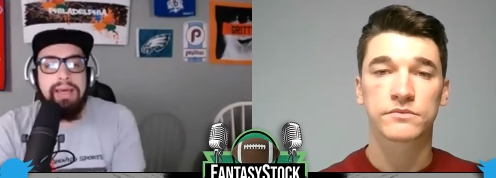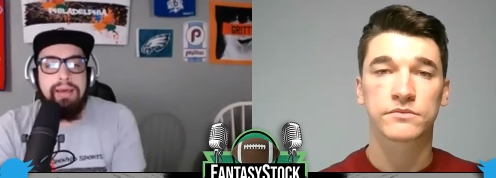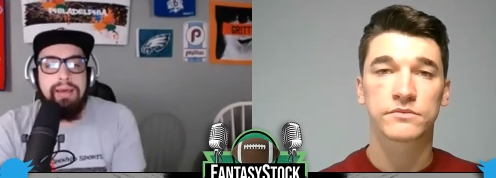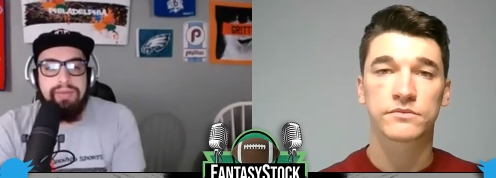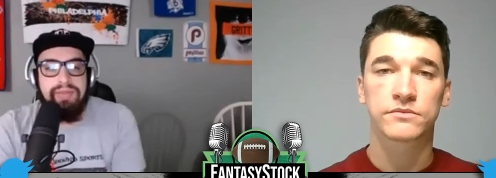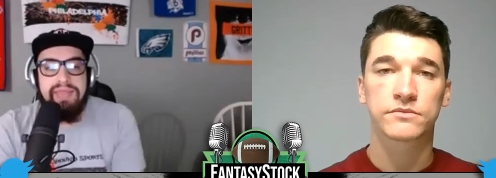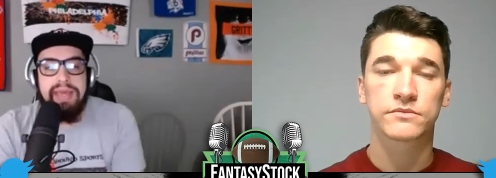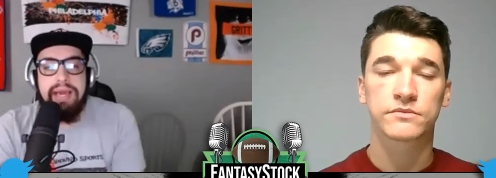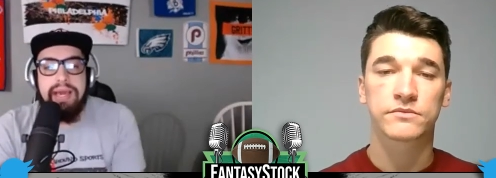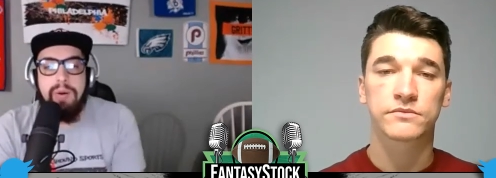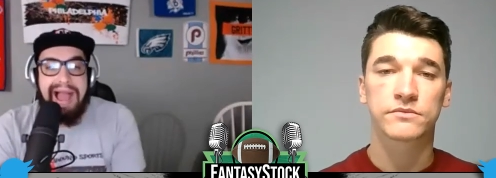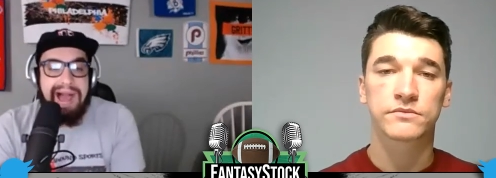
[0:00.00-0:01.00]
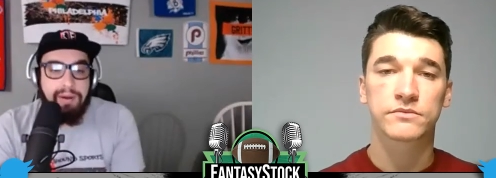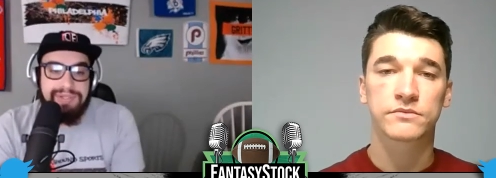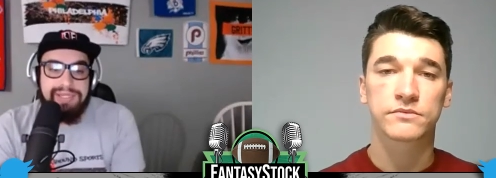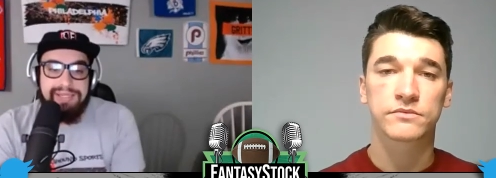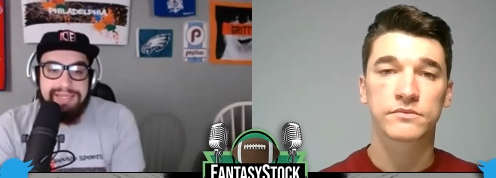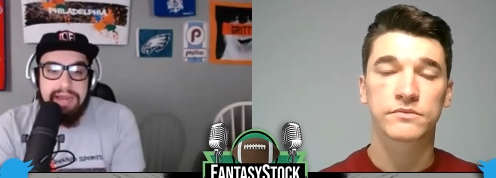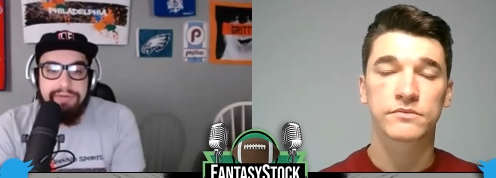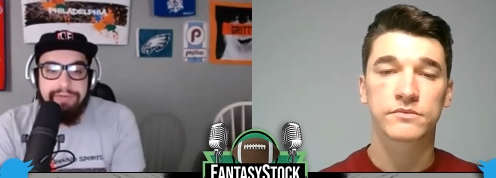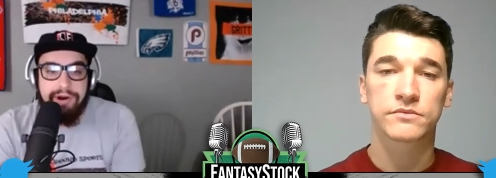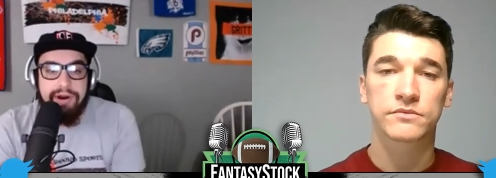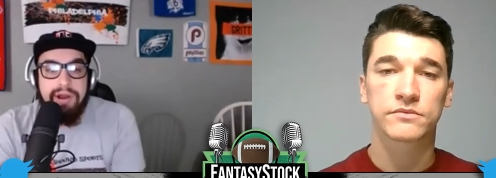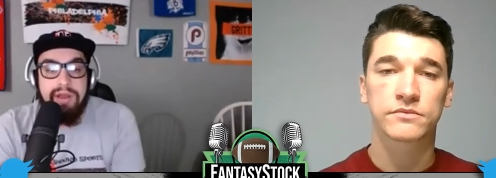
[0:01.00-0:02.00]
Speaker 1: Then they go out to
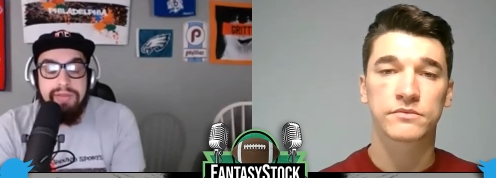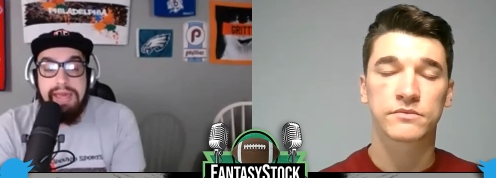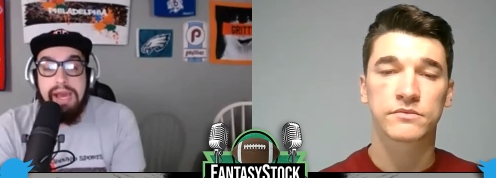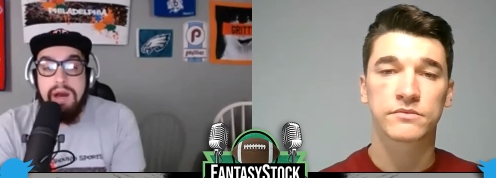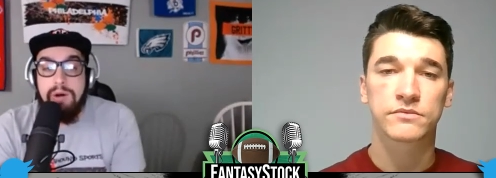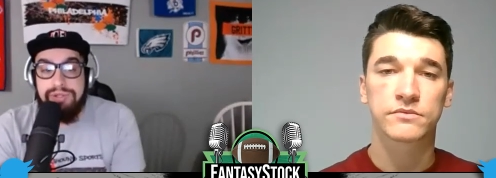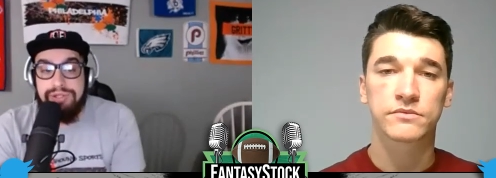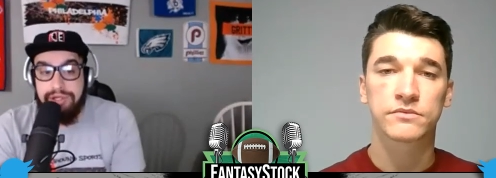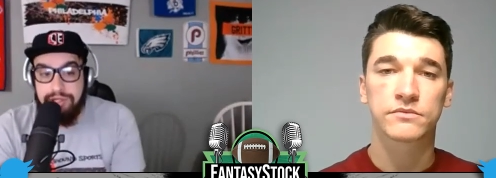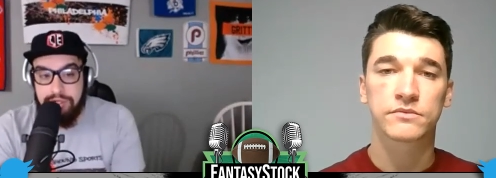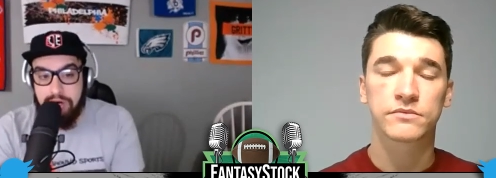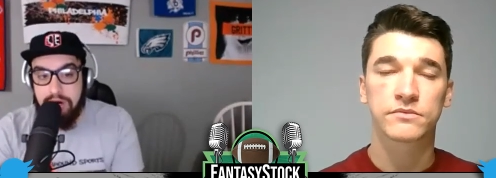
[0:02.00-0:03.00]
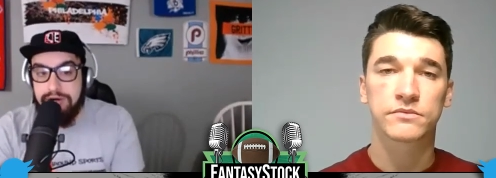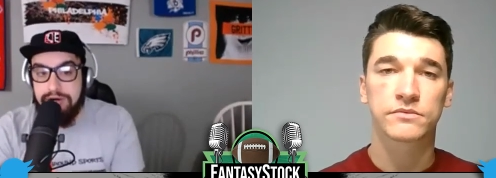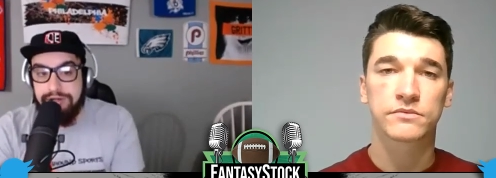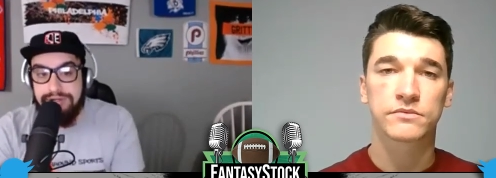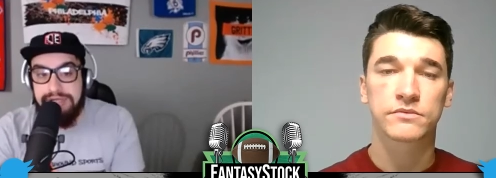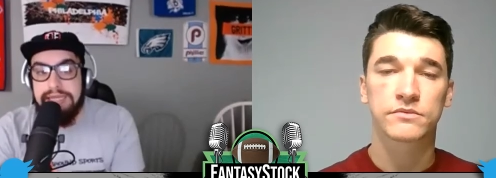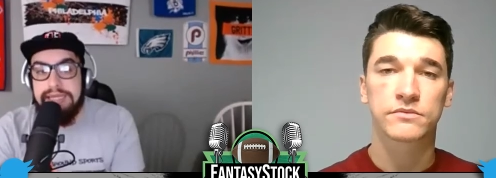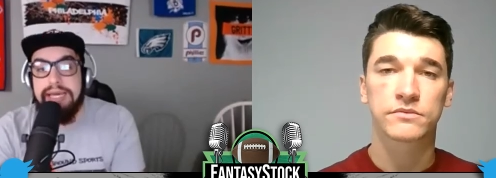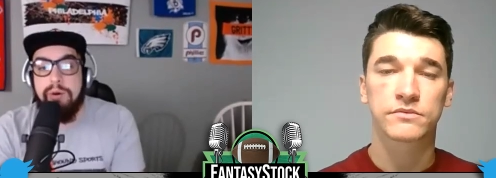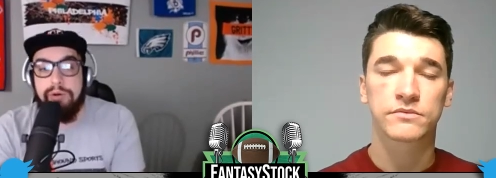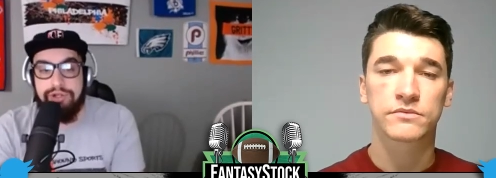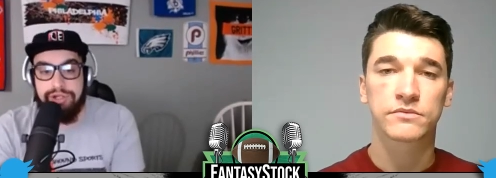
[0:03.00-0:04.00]
Denver. They host the Chargers. Then they
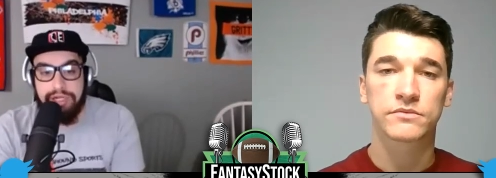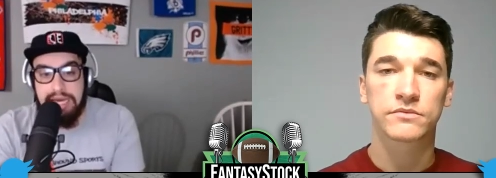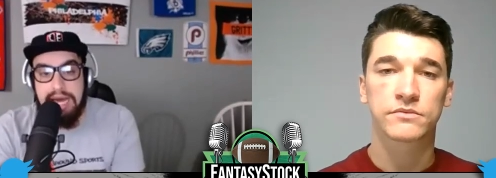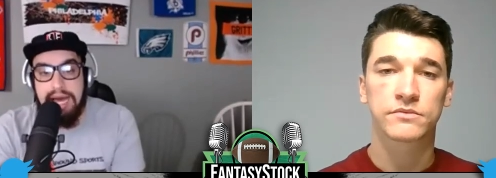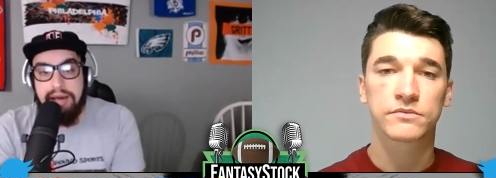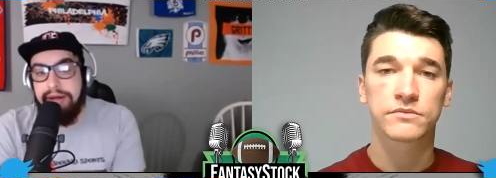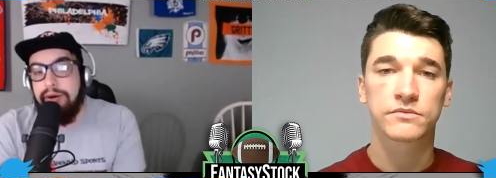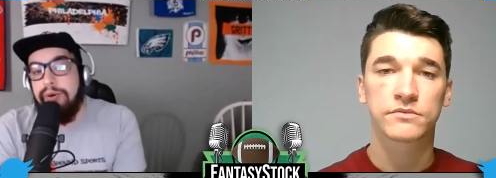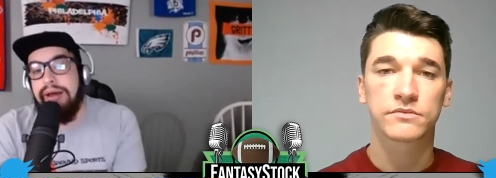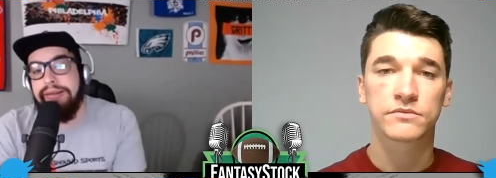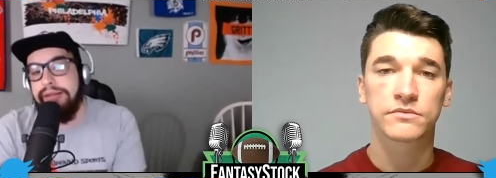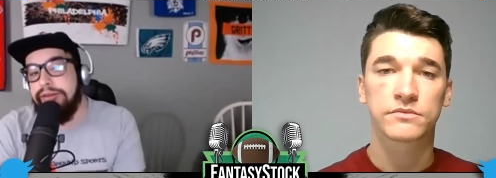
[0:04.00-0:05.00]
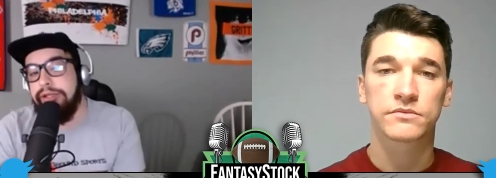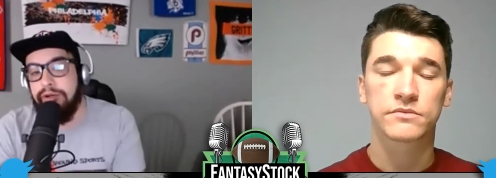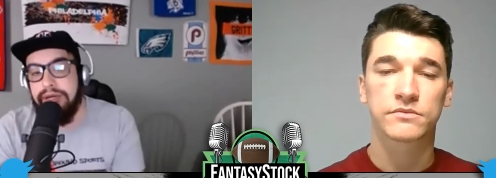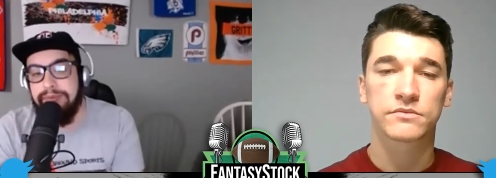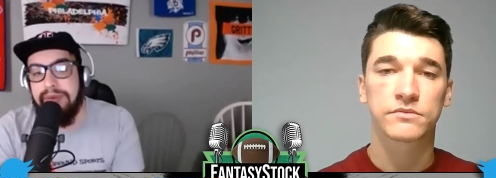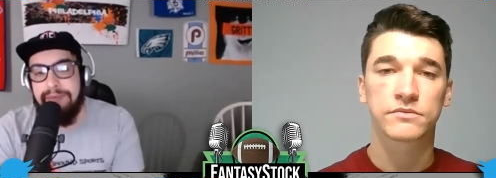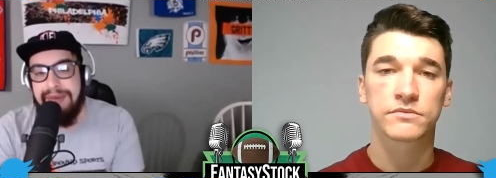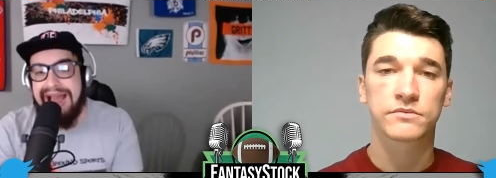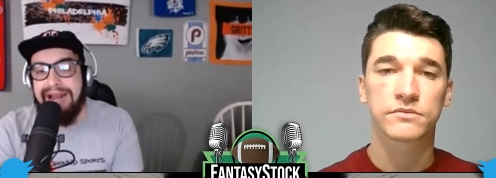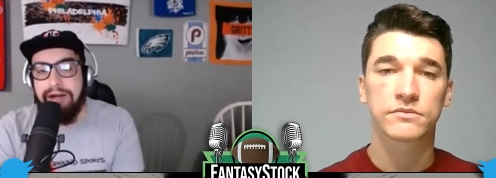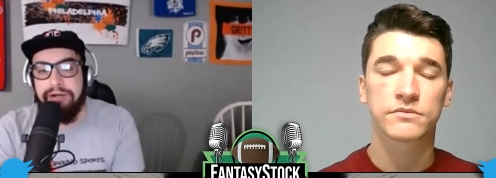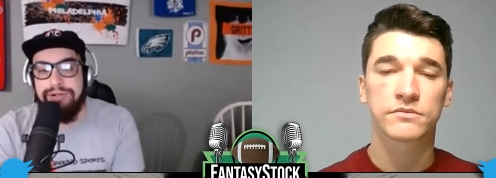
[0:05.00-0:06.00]
go to Chicago, and then the Green Bay
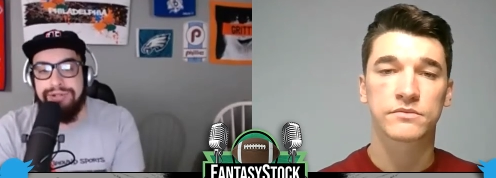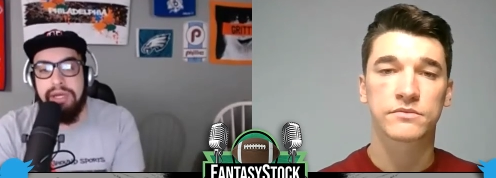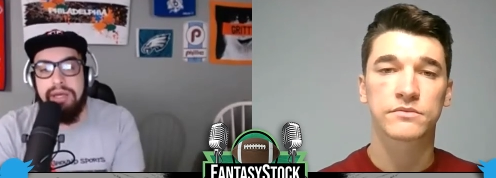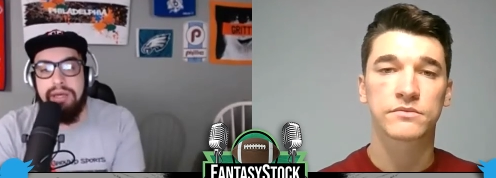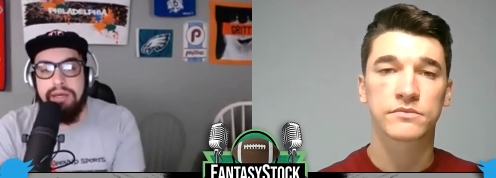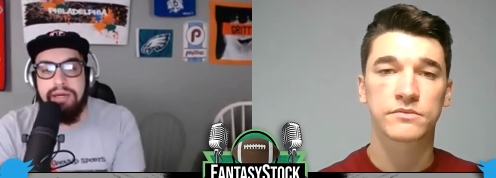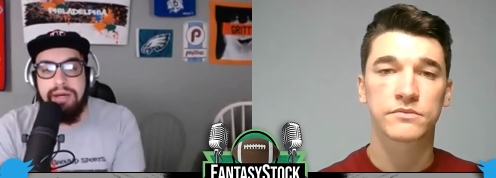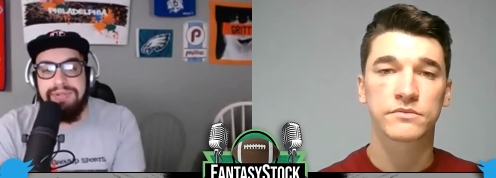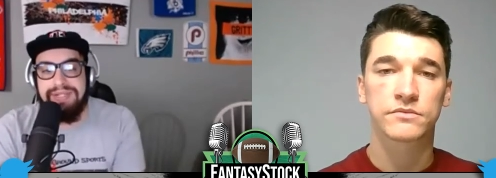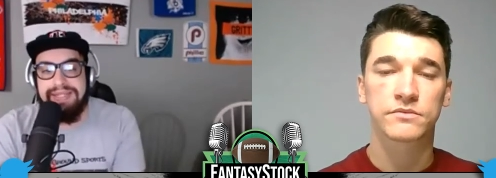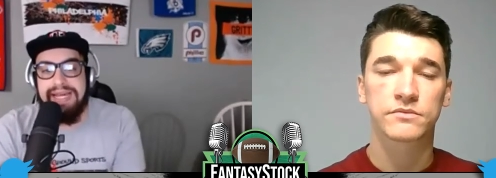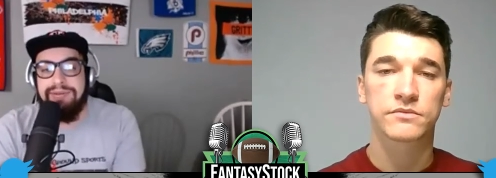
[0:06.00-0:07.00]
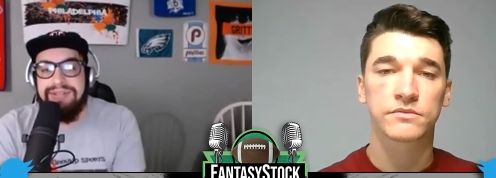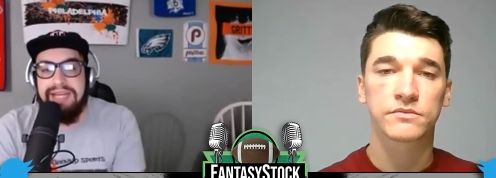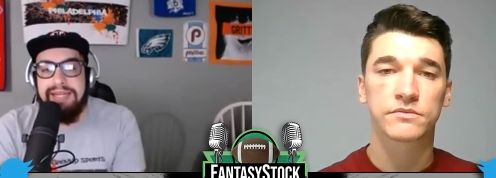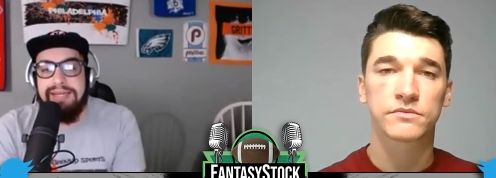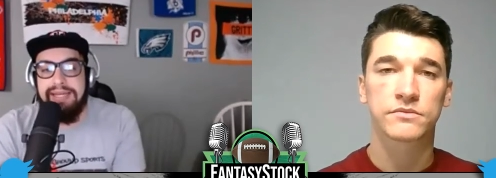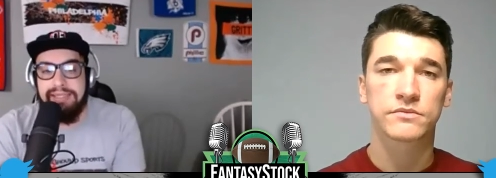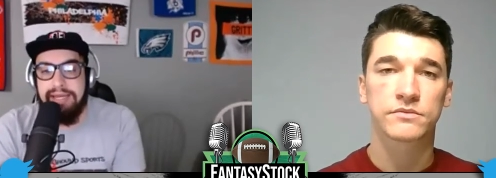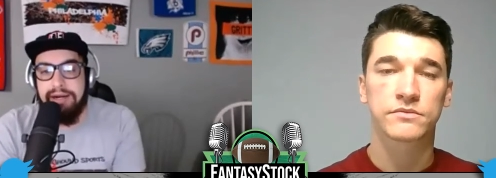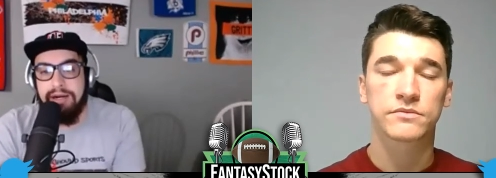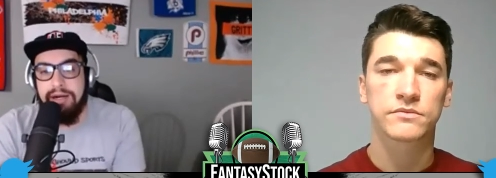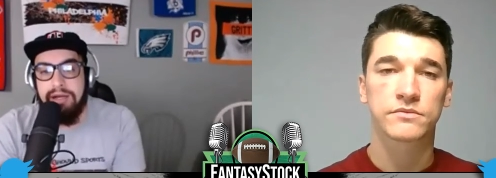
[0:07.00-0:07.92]
Packers come to town ten days later.